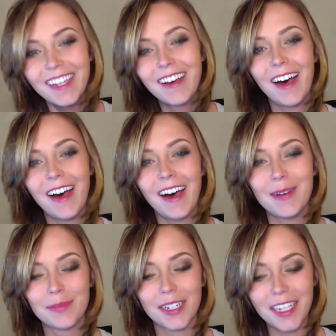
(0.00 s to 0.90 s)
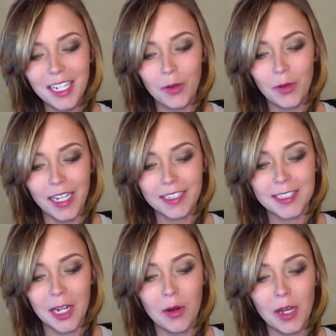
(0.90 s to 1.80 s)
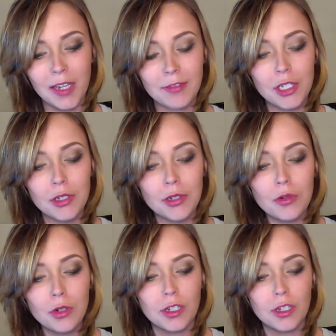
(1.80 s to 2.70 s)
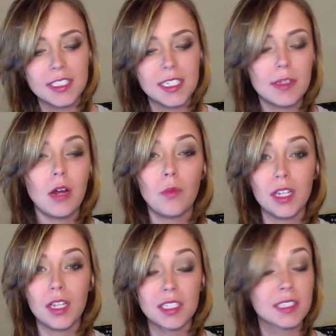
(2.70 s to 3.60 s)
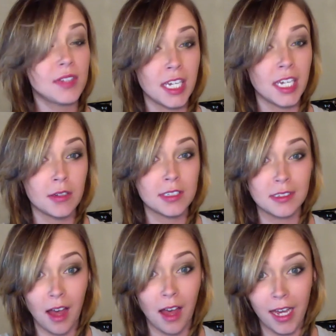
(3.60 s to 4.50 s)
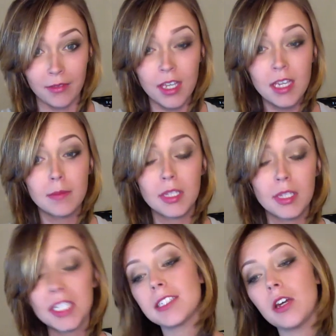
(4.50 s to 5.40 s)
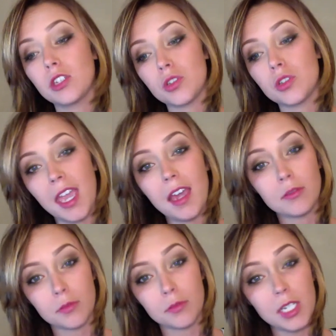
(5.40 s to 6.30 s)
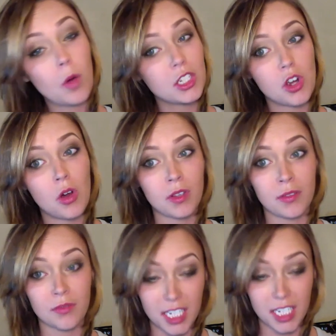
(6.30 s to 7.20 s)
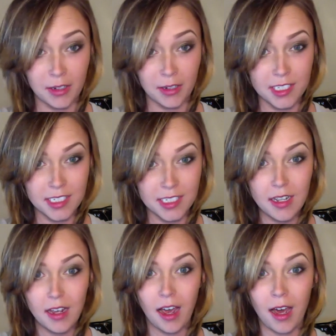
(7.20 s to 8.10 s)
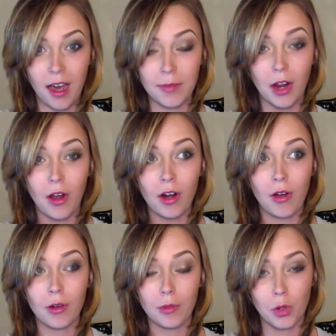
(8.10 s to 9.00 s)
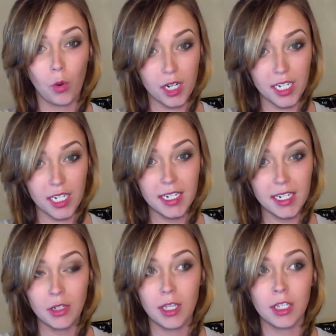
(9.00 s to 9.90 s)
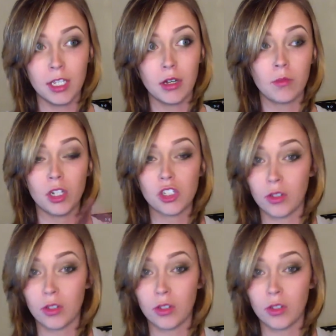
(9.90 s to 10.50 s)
But anyway, so if you learned something on one of these videos live, please know that you can rewatch all the videos. They are all recorded, and you can go and watch all the